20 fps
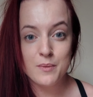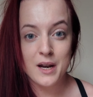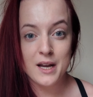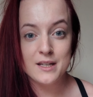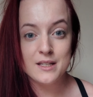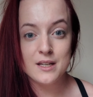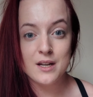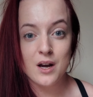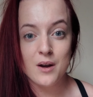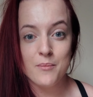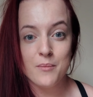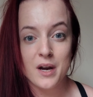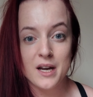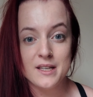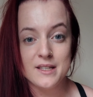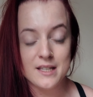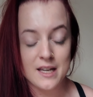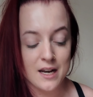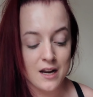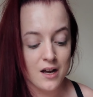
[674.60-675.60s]
plated up my
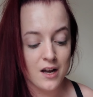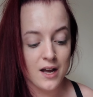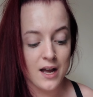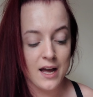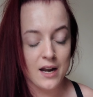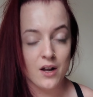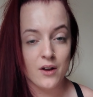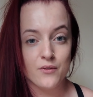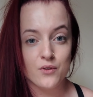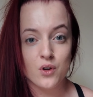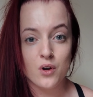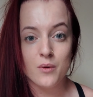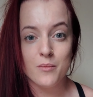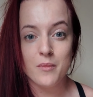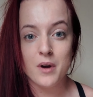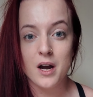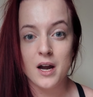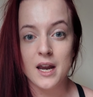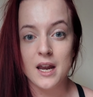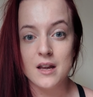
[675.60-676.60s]
dinner and I've got
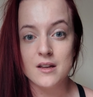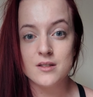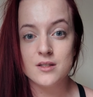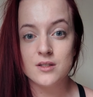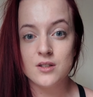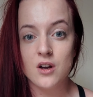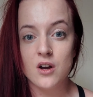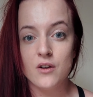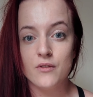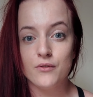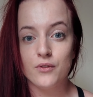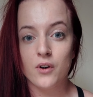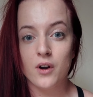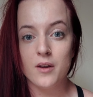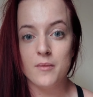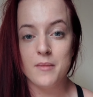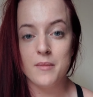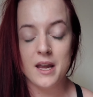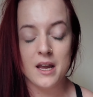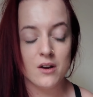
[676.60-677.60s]
my stir
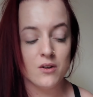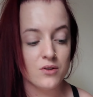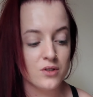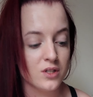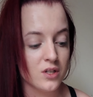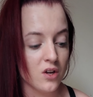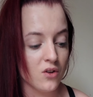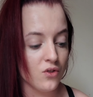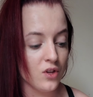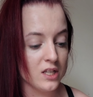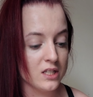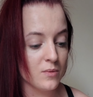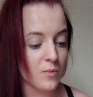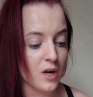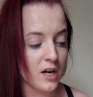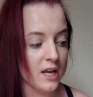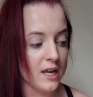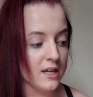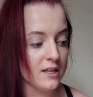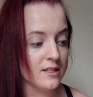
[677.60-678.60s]
fry meal. So this
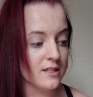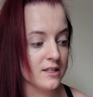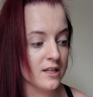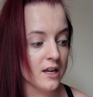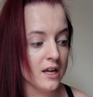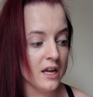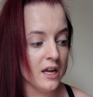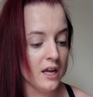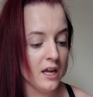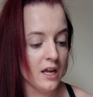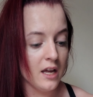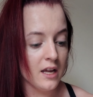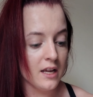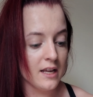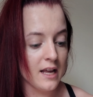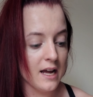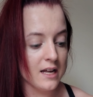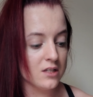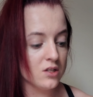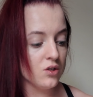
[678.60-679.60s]
one is
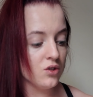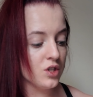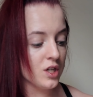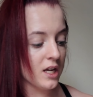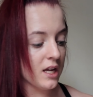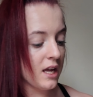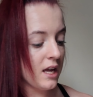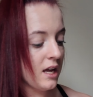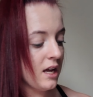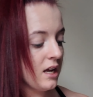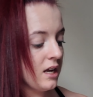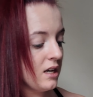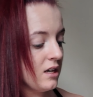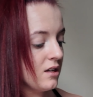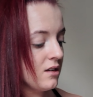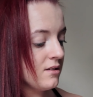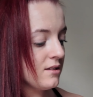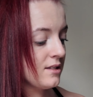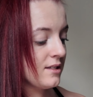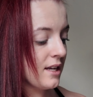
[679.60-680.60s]
katsu
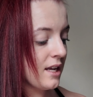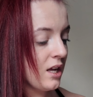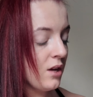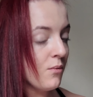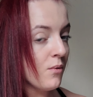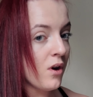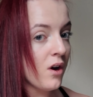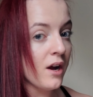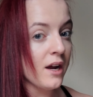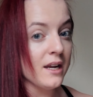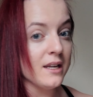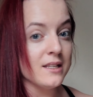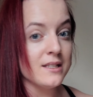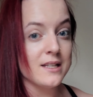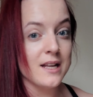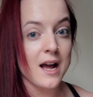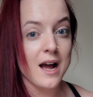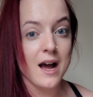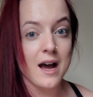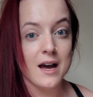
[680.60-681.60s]
chicken, sticky rice,
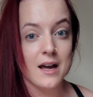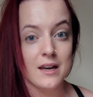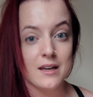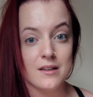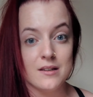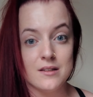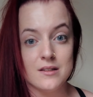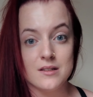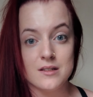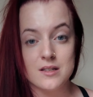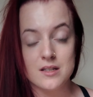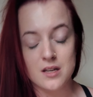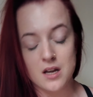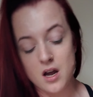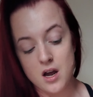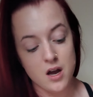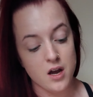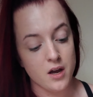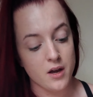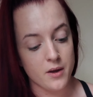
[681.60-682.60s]
and
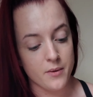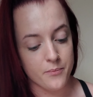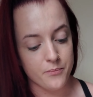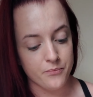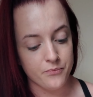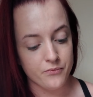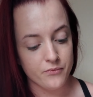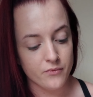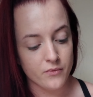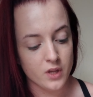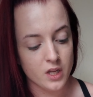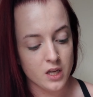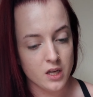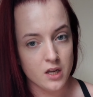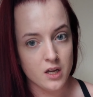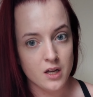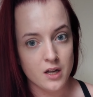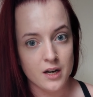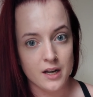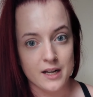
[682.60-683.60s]

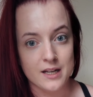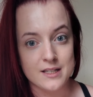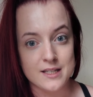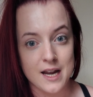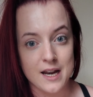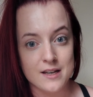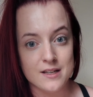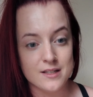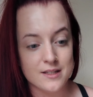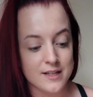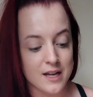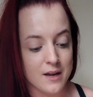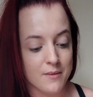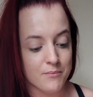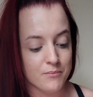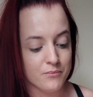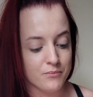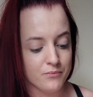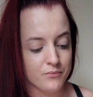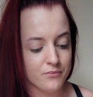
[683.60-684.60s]
like a tender
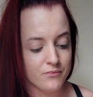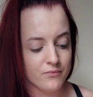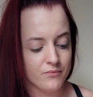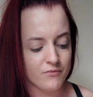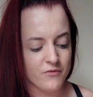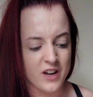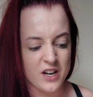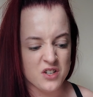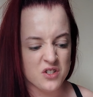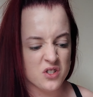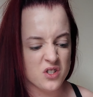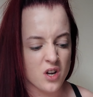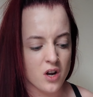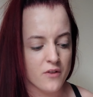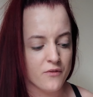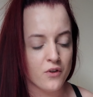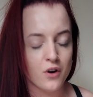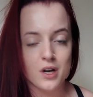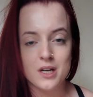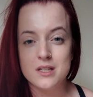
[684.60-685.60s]
stem veg stir
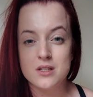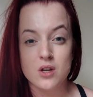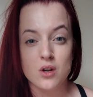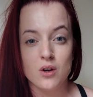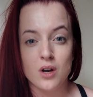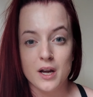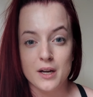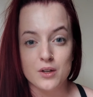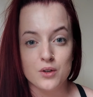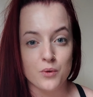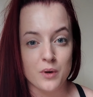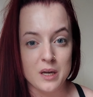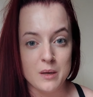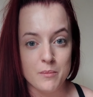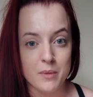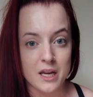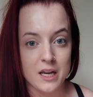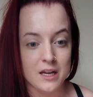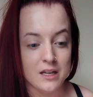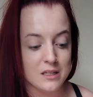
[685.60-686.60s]
fry, so like green
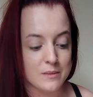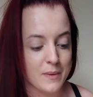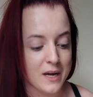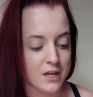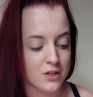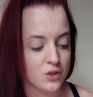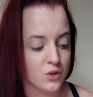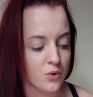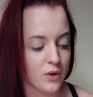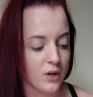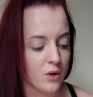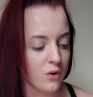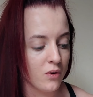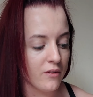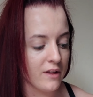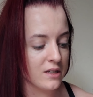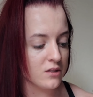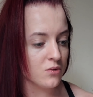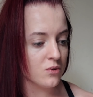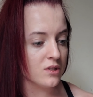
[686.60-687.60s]
beans, pak choi, all of
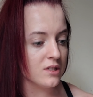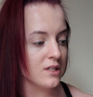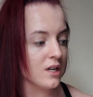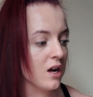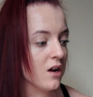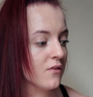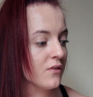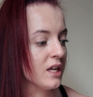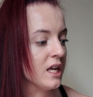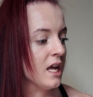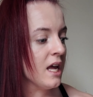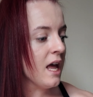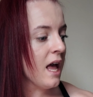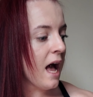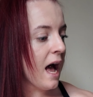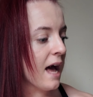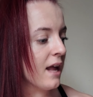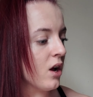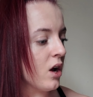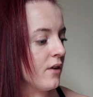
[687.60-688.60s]
that sort of
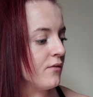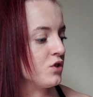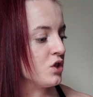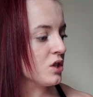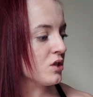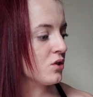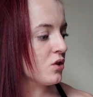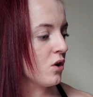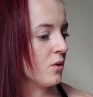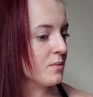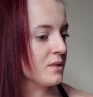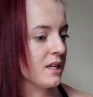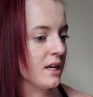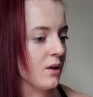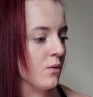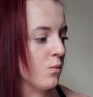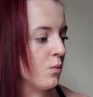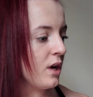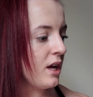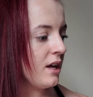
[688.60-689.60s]
stuff. And I've just topped
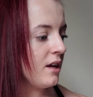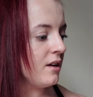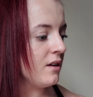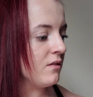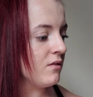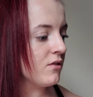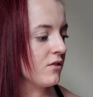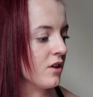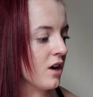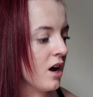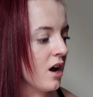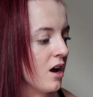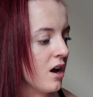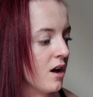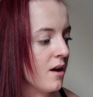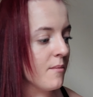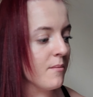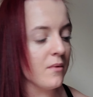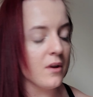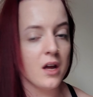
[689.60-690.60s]
it with
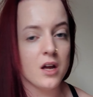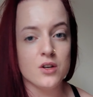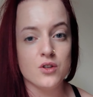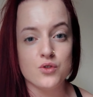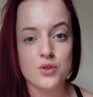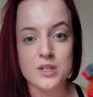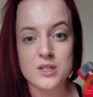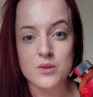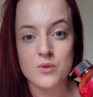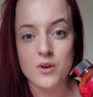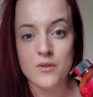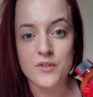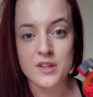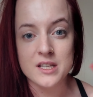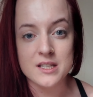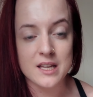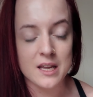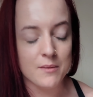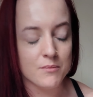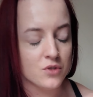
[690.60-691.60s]
a drizzle of
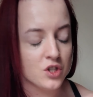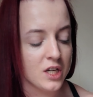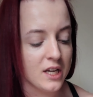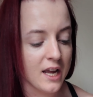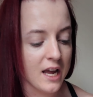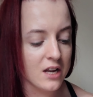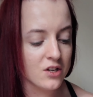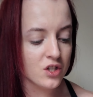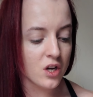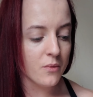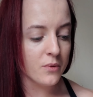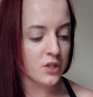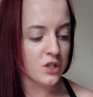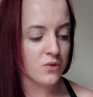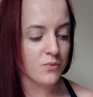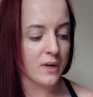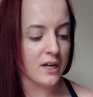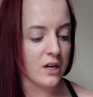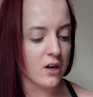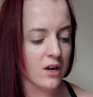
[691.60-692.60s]
this kimchi ketchup, which
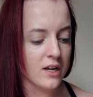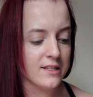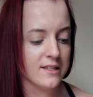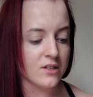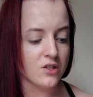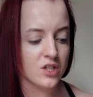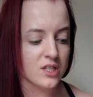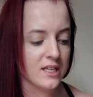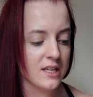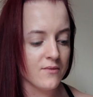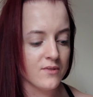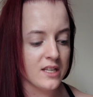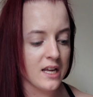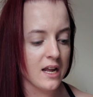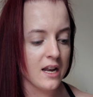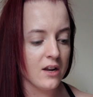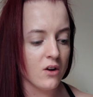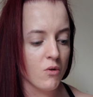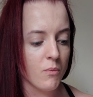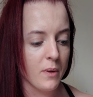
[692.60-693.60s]
is really nice. It just gives it
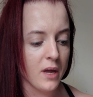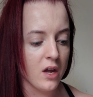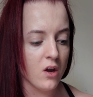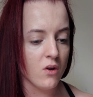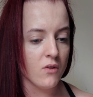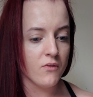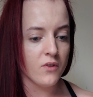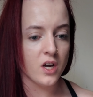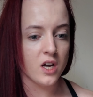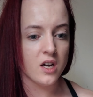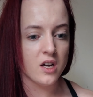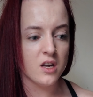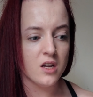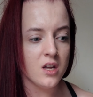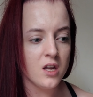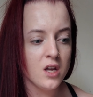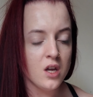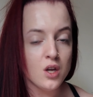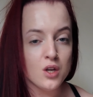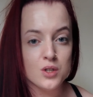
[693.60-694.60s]
a little bit of a
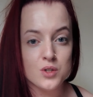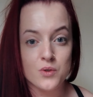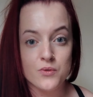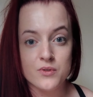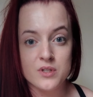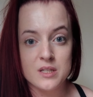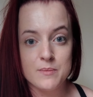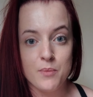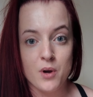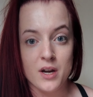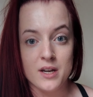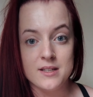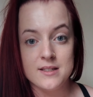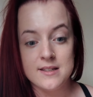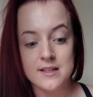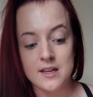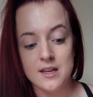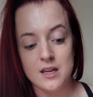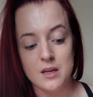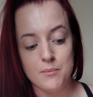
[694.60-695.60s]
sort of
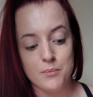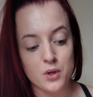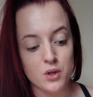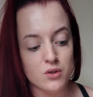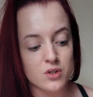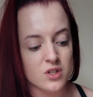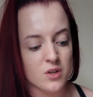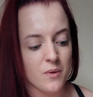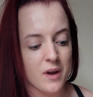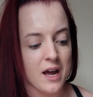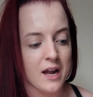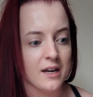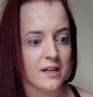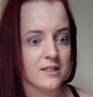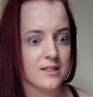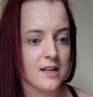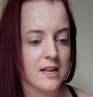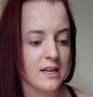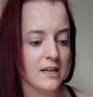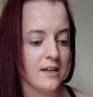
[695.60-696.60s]
spicy boost to it, and
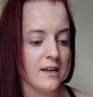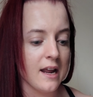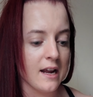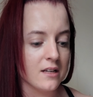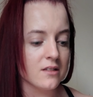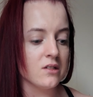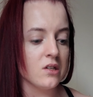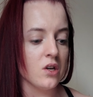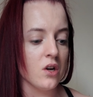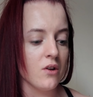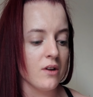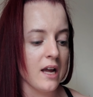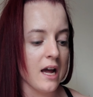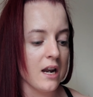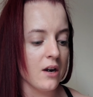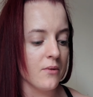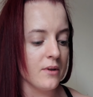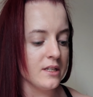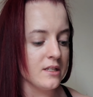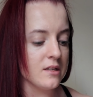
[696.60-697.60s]
it's next to no
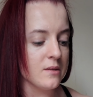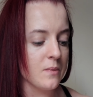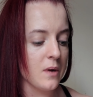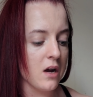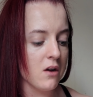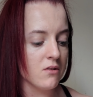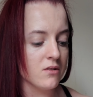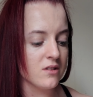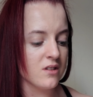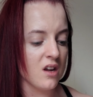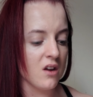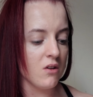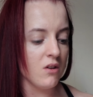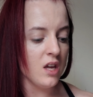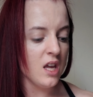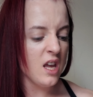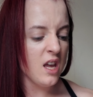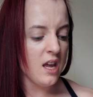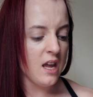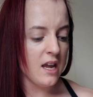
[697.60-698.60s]
calories as well, so
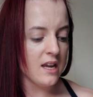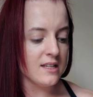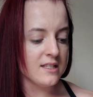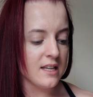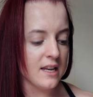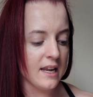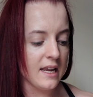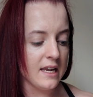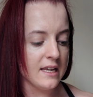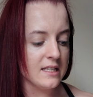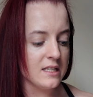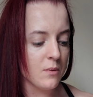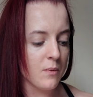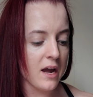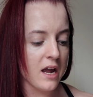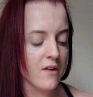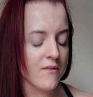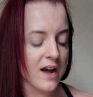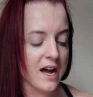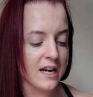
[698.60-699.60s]
it's an easy
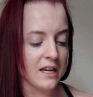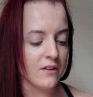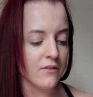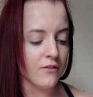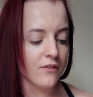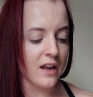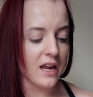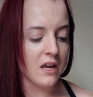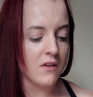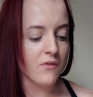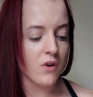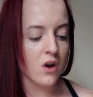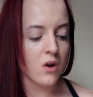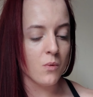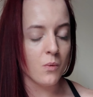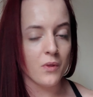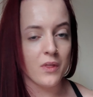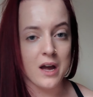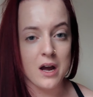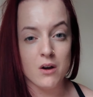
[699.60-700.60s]
way of adding flavour
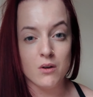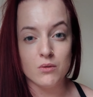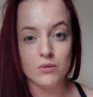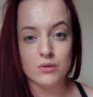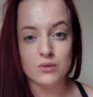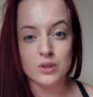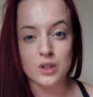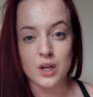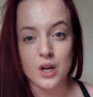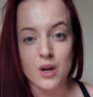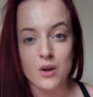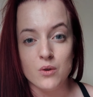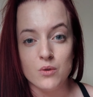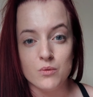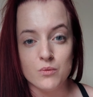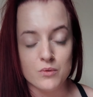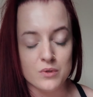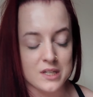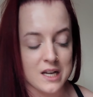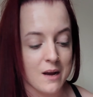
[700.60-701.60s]
without, you know,
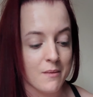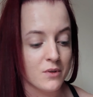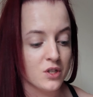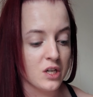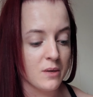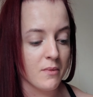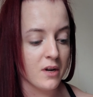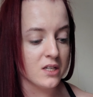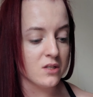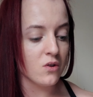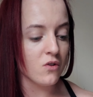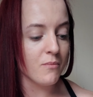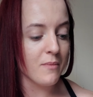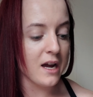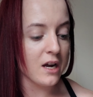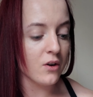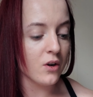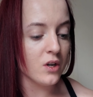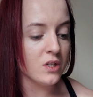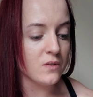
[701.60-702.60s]
damaging my sort of
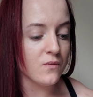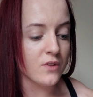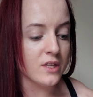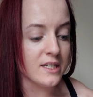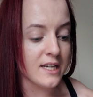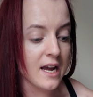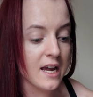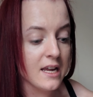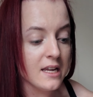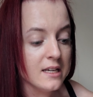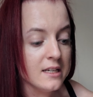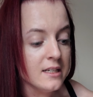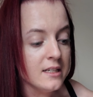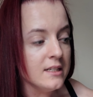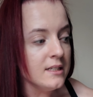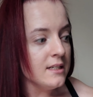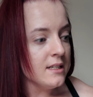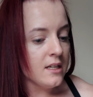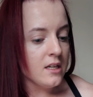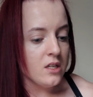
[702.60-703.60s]
macros for the day.
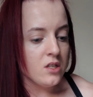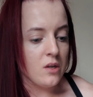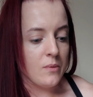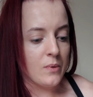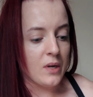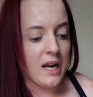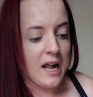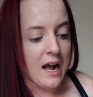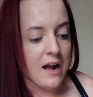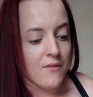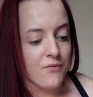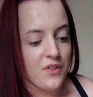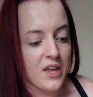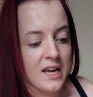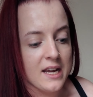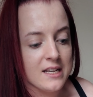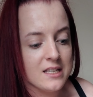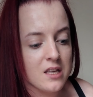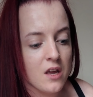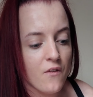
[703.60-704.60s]
So I'm going to have
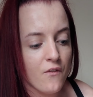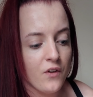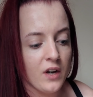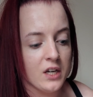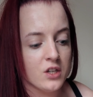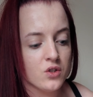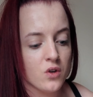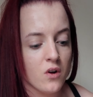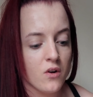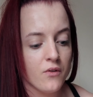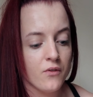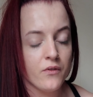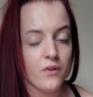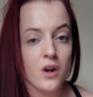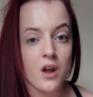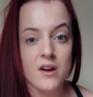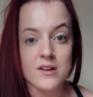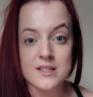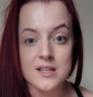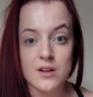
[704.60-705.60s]
this, finish off
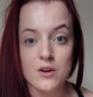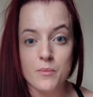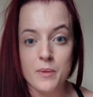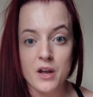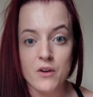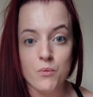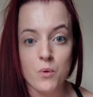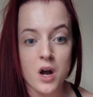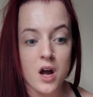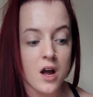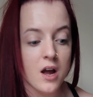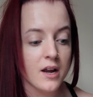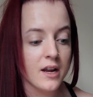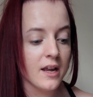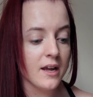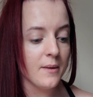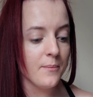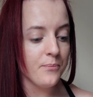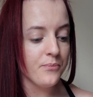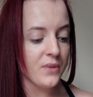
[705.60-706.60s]
last little bit of
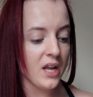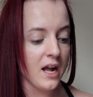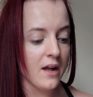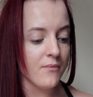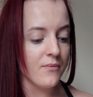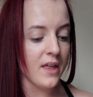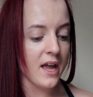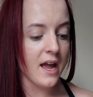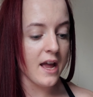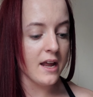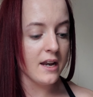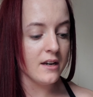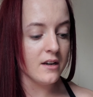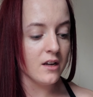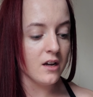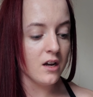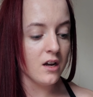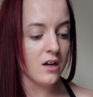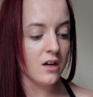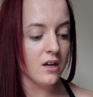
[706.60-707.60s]
work, and
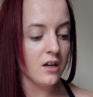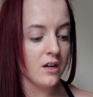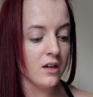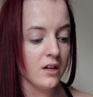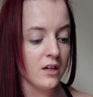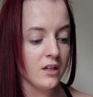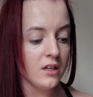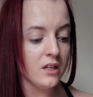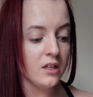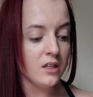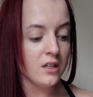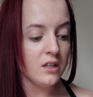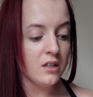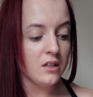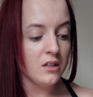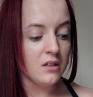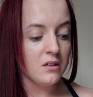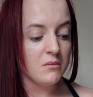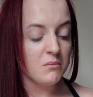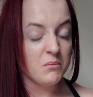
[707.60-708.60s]
then
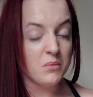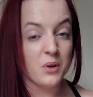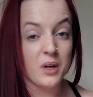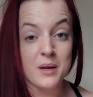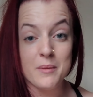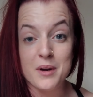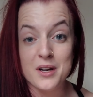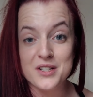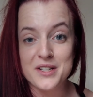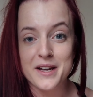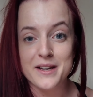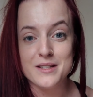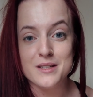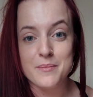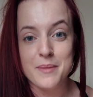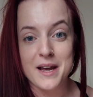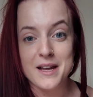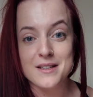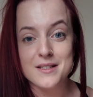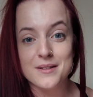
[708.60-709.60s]
pretty much head
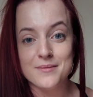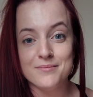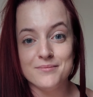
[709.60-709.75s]
to bed.